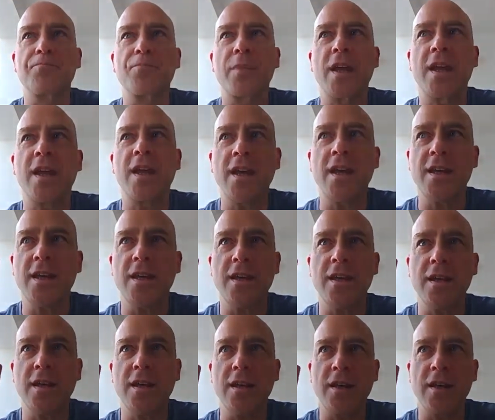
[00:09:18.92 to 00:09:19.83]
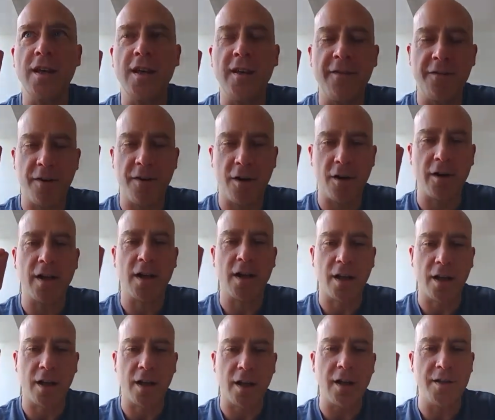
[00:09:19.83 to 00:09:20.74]
He fairly
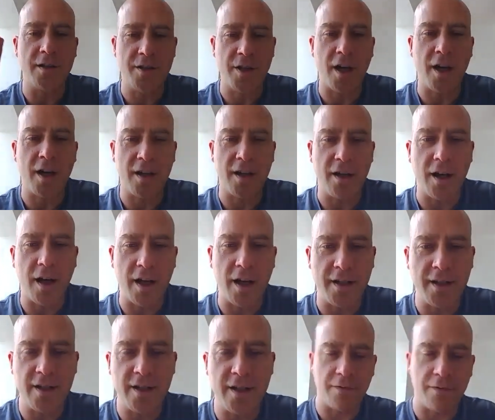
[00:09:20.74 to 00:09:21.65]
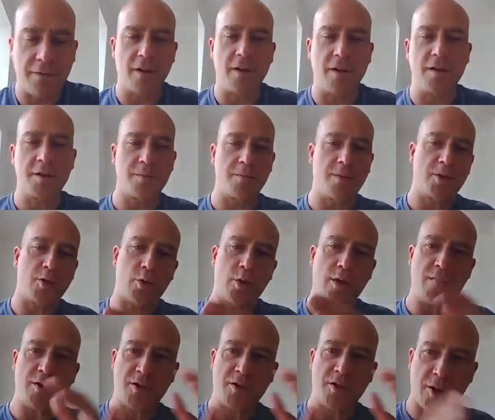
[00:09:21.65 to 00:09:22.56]
clearly saw a difference
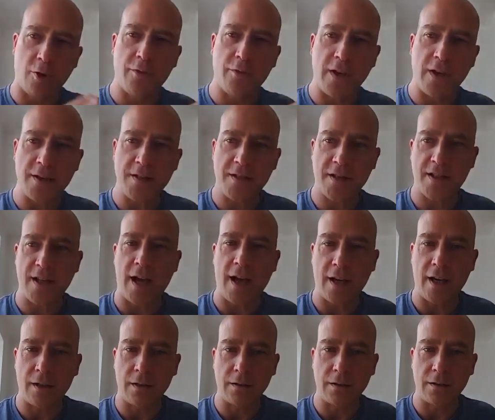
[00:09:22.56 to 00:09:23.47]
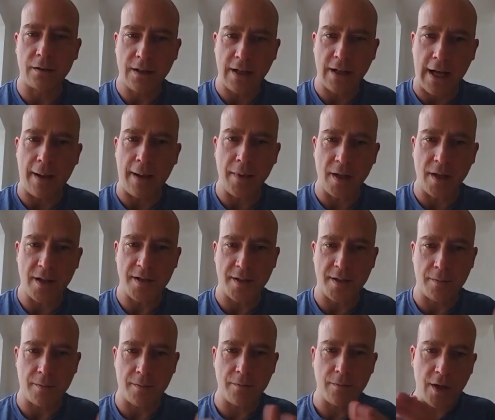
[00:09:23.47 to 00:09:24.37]
between Soviet-style
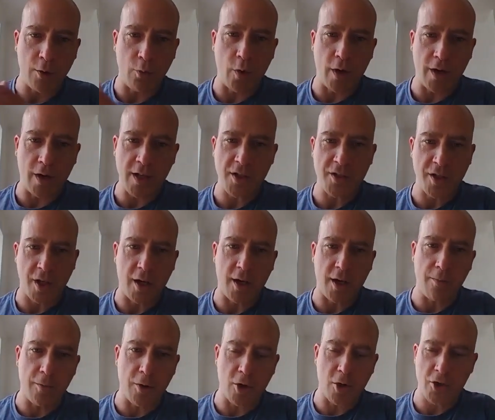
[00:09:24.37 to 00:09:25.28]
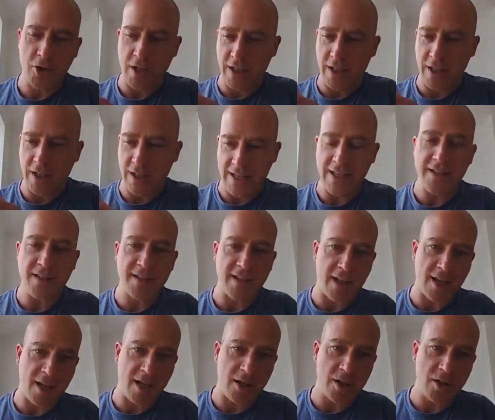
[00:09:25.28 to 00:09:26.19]
communism and what he saw emerging in his
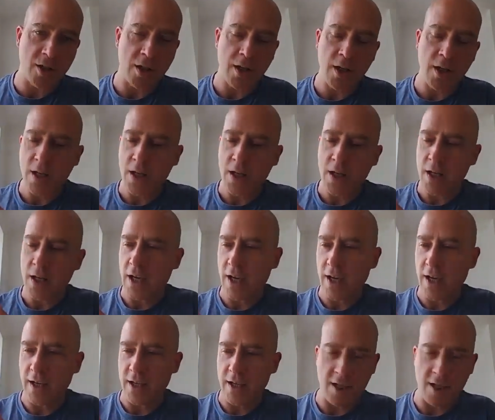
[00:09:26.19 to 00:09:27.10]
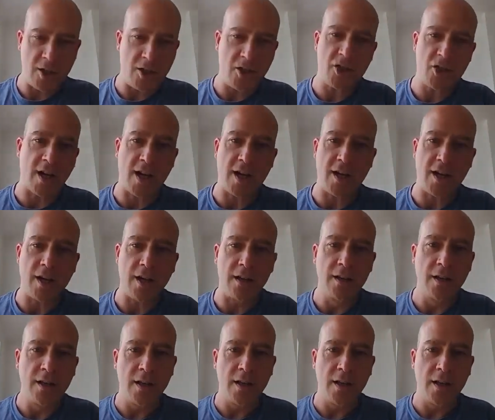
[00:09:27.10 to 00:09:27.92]
age in China.